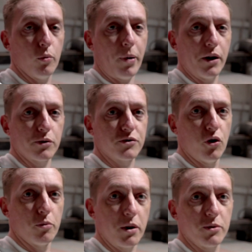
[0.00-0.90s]
panels
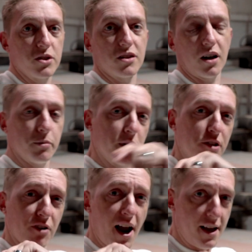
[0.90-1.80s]
for me, which is going to be
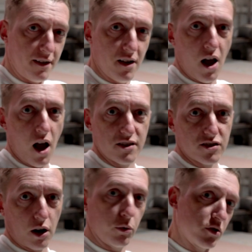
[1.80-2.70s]
great. And
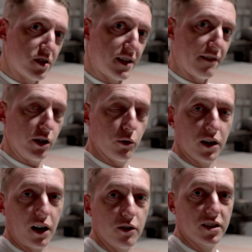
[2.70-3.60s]
so we'll just have a little
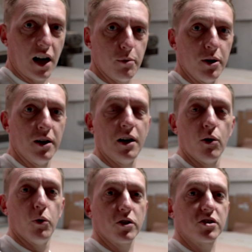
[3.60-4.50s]
close up
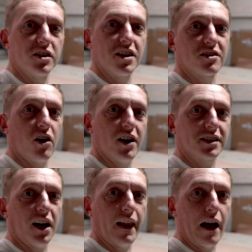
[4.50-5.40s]
watching these guys
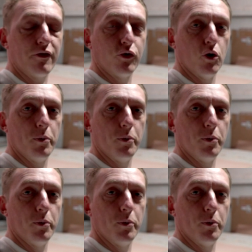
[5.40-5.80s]
cut that for